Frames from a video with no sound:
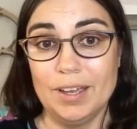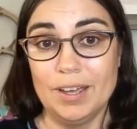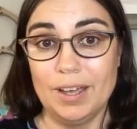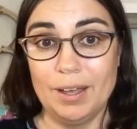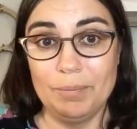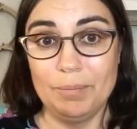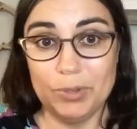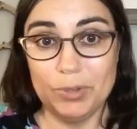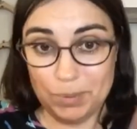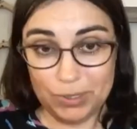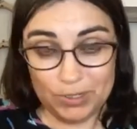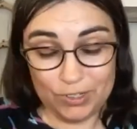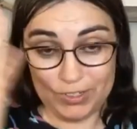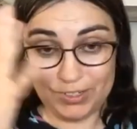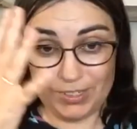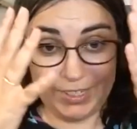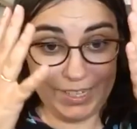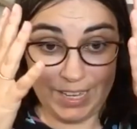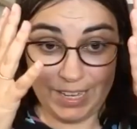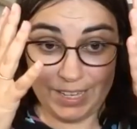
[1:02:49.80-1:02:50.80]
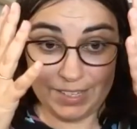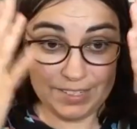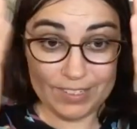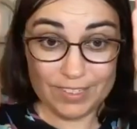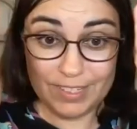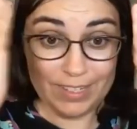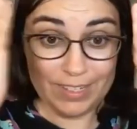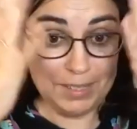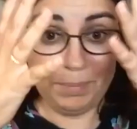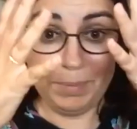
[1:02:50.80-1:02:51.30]
Um, there are pigeons that can't
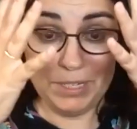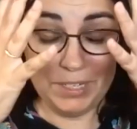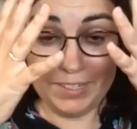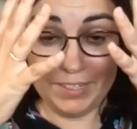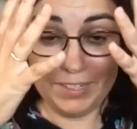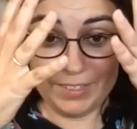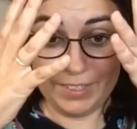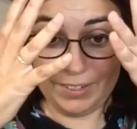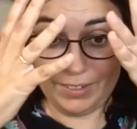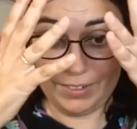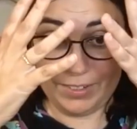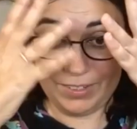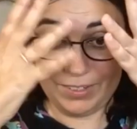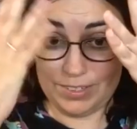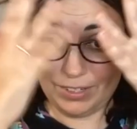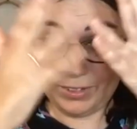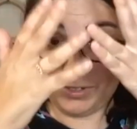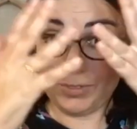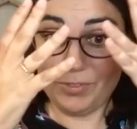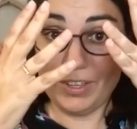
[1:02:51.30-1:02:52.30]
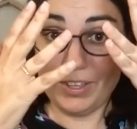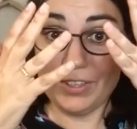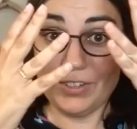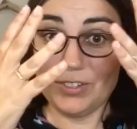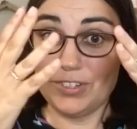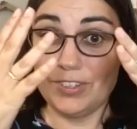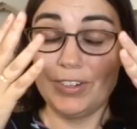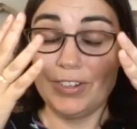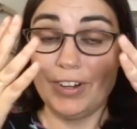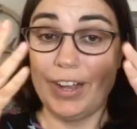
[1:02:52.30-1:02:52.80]
see because there's there's
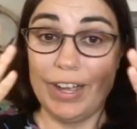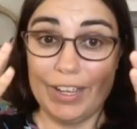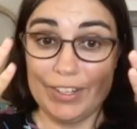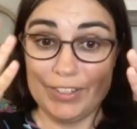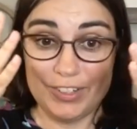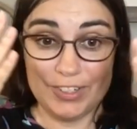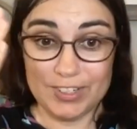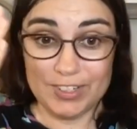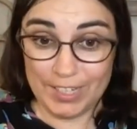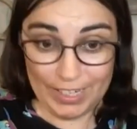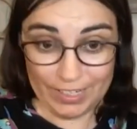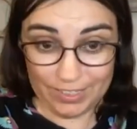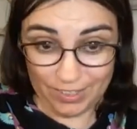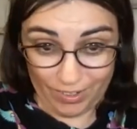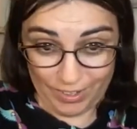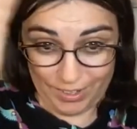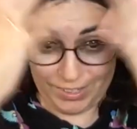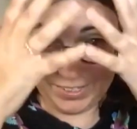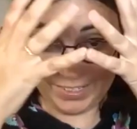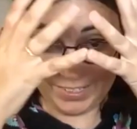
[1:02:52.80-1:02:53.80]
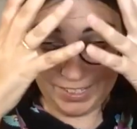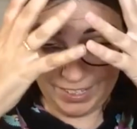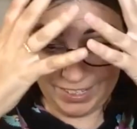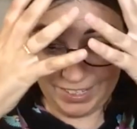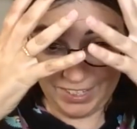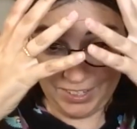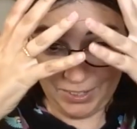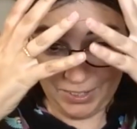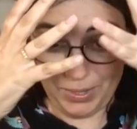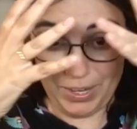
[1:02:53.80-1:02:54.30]
feathers in their eyes, just like dogs that
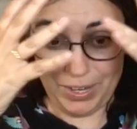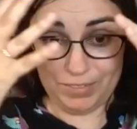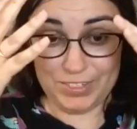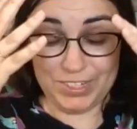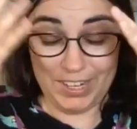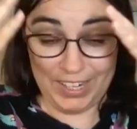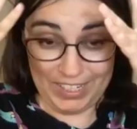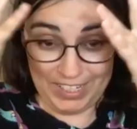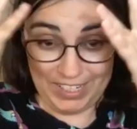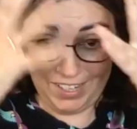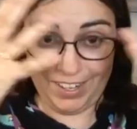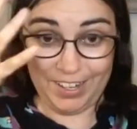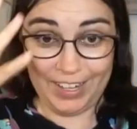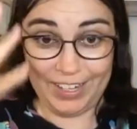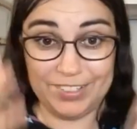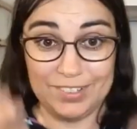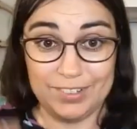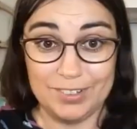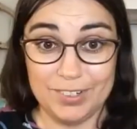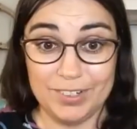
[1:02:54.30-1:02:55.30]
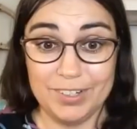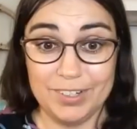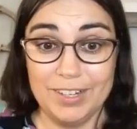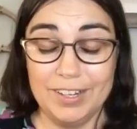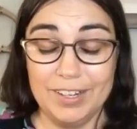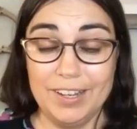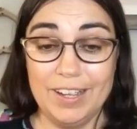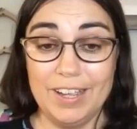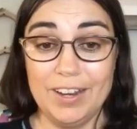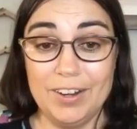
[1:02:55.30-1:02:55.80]
you know have tiny eyes or
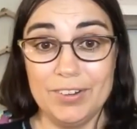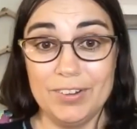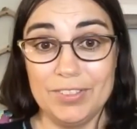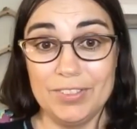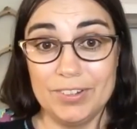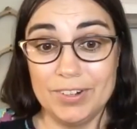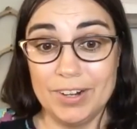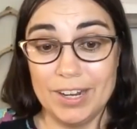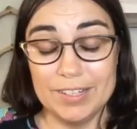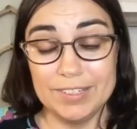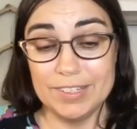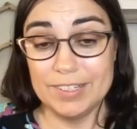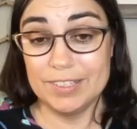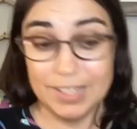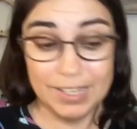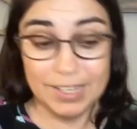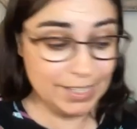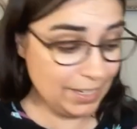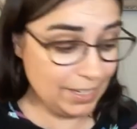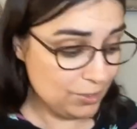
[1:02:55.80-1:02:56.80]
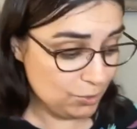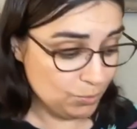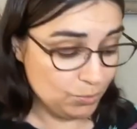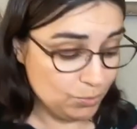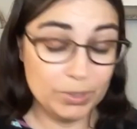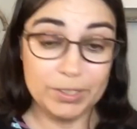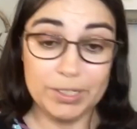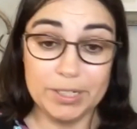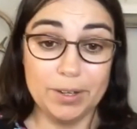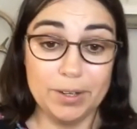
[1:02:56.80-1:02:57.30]
hair in their eyes. It's, it gets
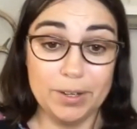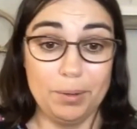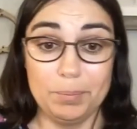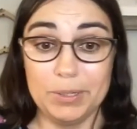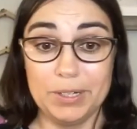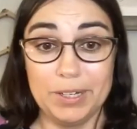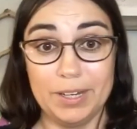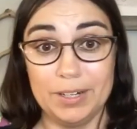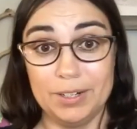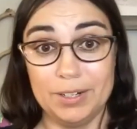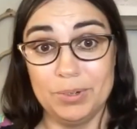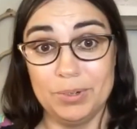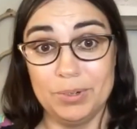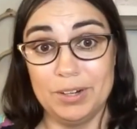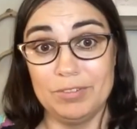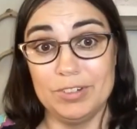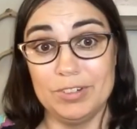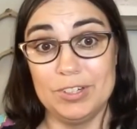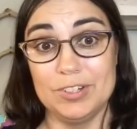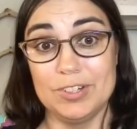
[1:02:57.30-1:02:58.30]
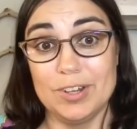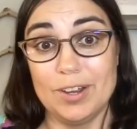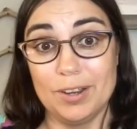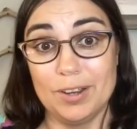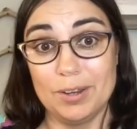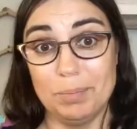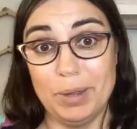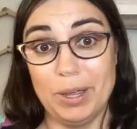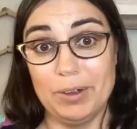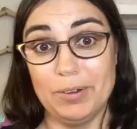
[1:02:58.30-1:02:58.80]
really complicated whenever you
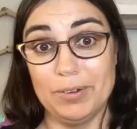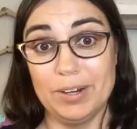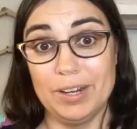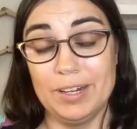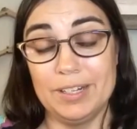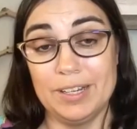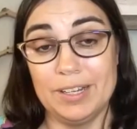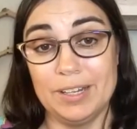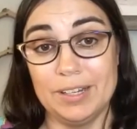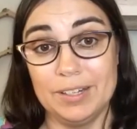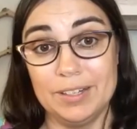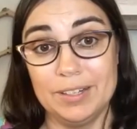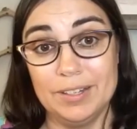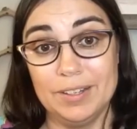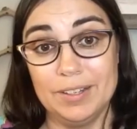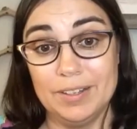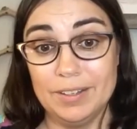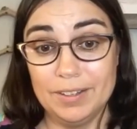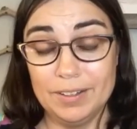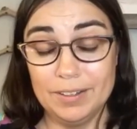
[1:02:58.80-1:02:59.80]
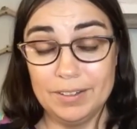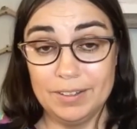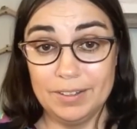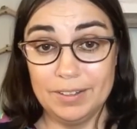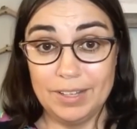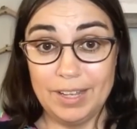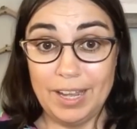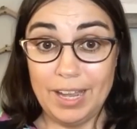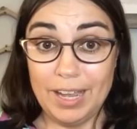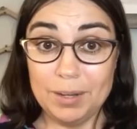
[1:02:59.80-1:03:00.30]
talk about any
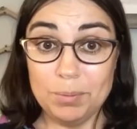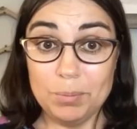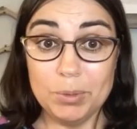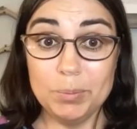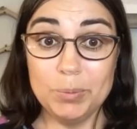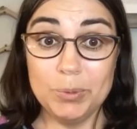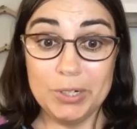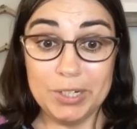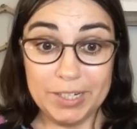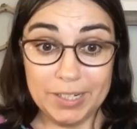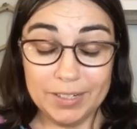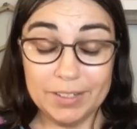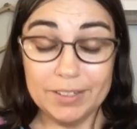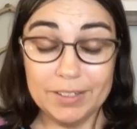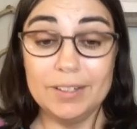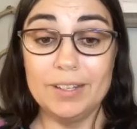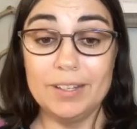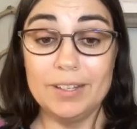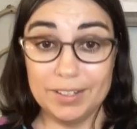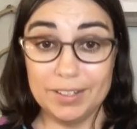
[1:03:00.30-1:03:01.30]
animal breeding